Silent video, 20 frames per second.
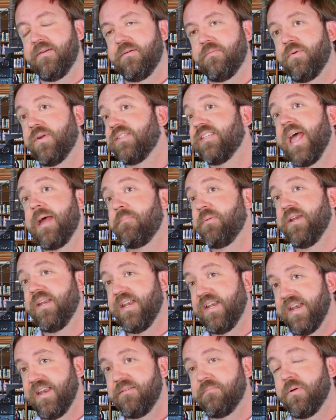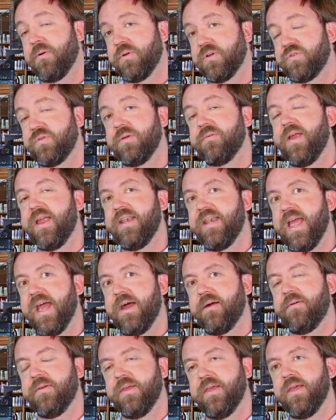what's happening in poetry right
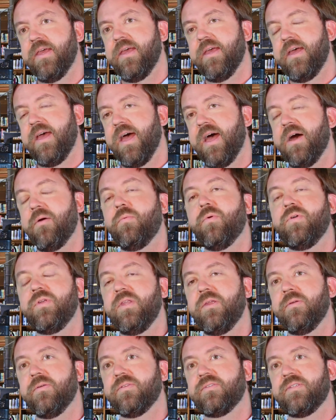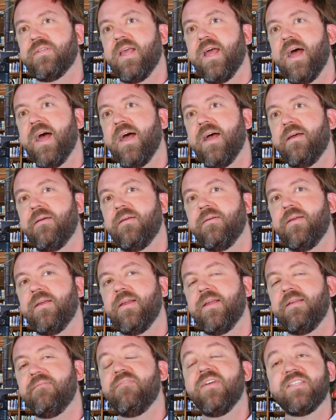now. We'll use
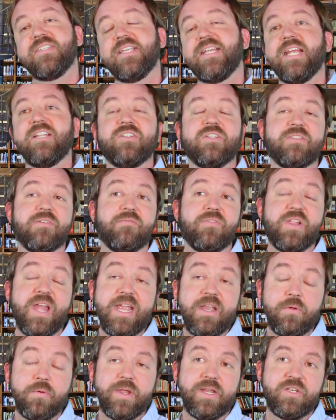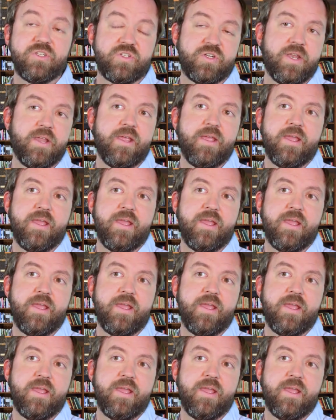investigations of language